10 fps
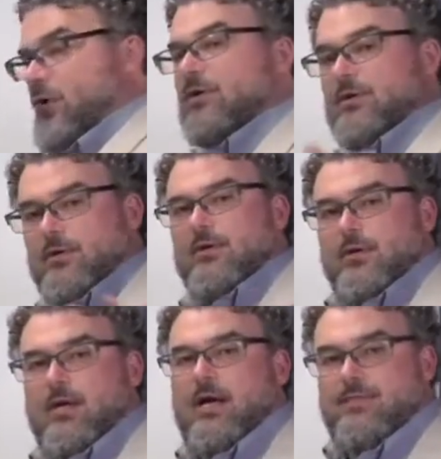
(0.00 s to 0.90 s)
for
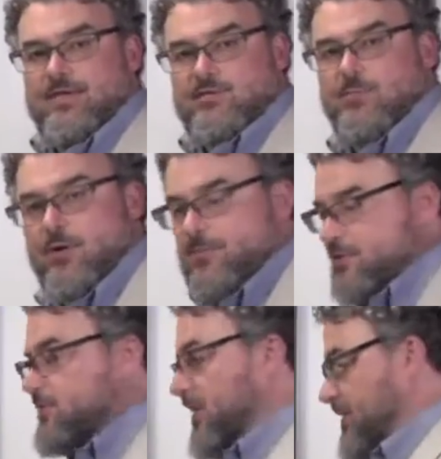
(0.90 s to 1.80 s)
this
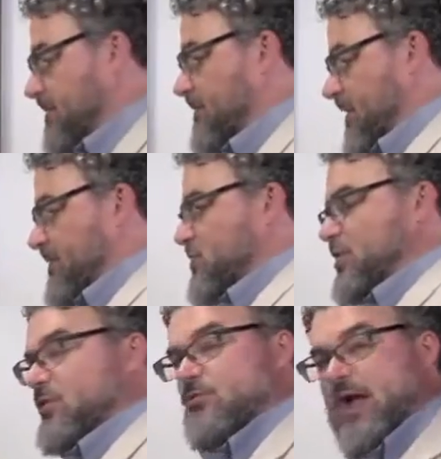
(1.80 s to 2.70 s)
purpose, but the
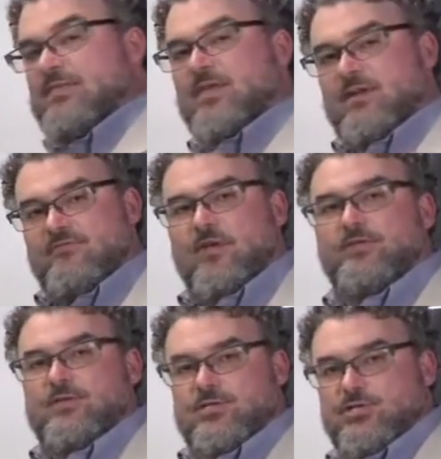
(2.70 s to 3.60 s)
machine read that it
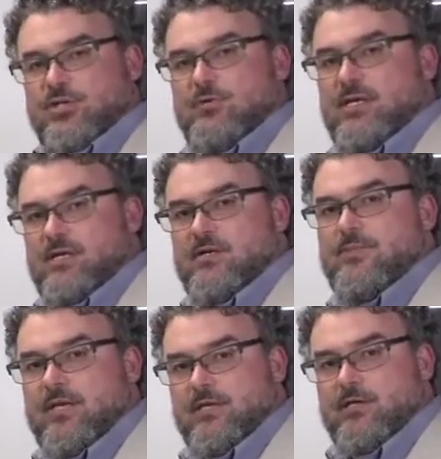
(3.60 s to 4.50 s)
felt that the skew needed to
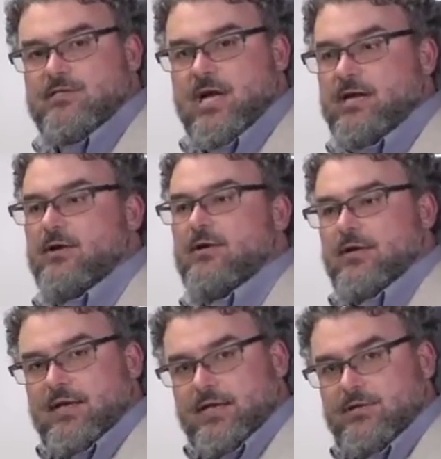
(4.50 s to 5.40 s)
be a little tighter,
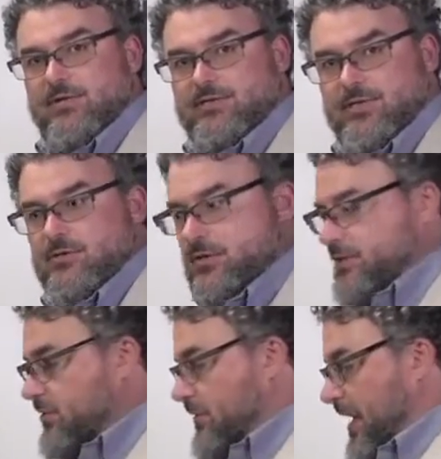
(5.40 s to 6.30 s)
and you can certainly
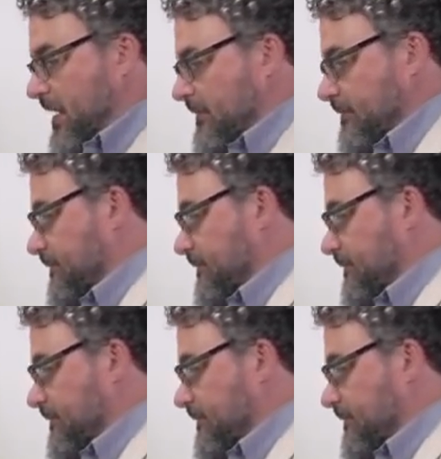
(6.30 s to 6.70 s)
do that.